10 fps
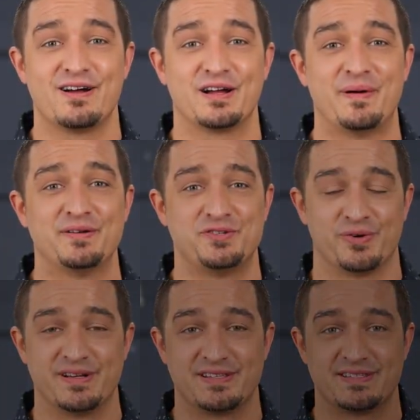talk about
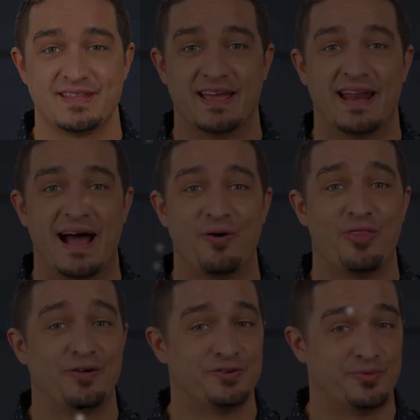joists and how
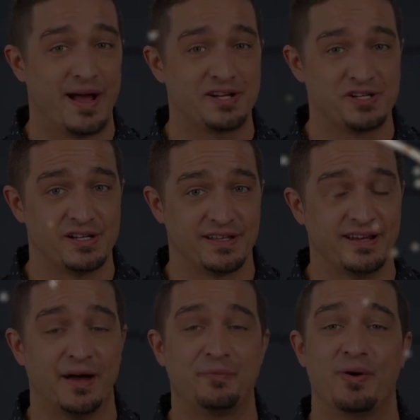their direction
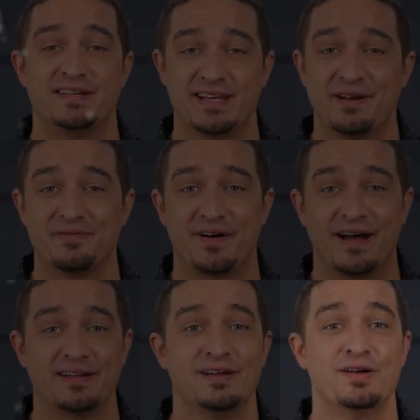can help you
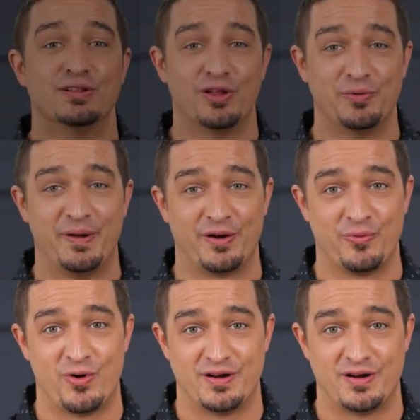identify load-bearing